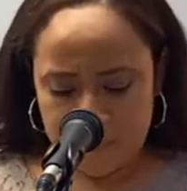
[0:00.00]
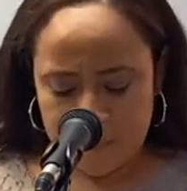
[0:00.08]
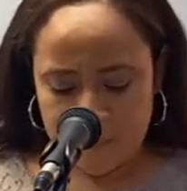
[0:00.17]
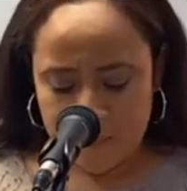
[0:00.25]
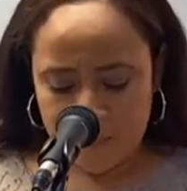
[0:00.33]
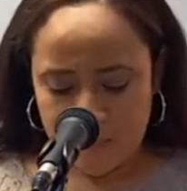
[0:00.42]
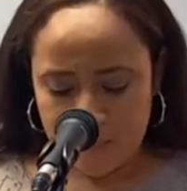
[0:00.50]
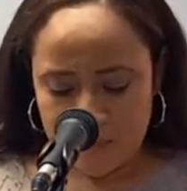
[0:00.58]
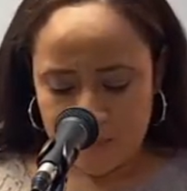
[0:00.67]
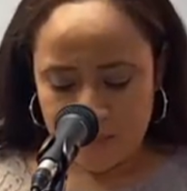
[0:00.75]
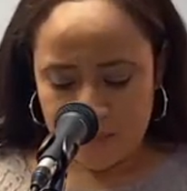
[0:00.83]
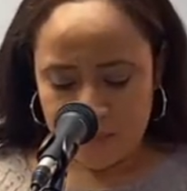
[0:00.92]

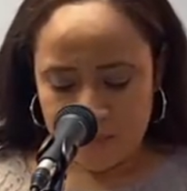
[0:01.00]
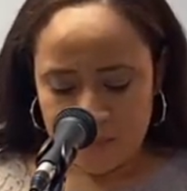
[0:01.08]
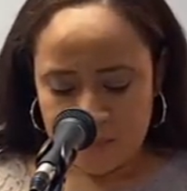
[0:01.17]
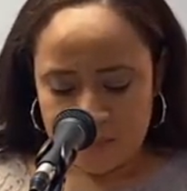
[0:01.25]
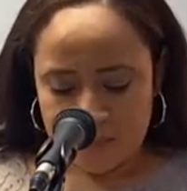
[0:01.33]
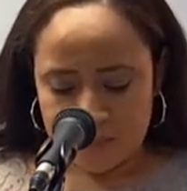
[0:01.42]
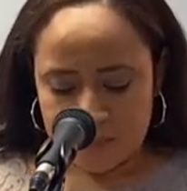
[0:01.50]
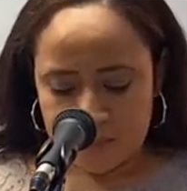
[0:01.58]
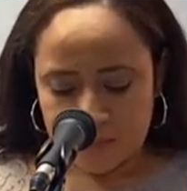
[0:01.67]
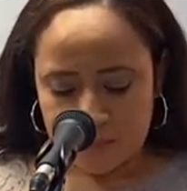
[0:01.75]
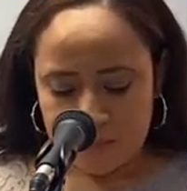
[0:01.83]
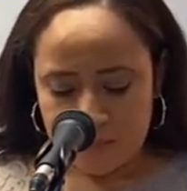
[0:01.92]

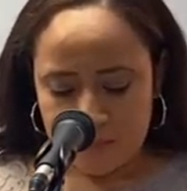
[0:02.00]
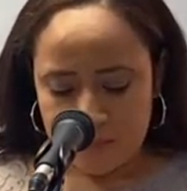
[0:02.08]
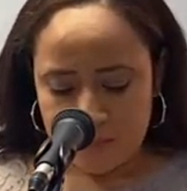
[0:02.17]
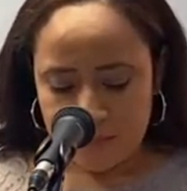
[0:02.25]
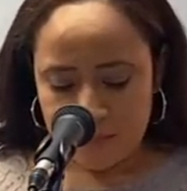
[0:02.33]
(no one is talking)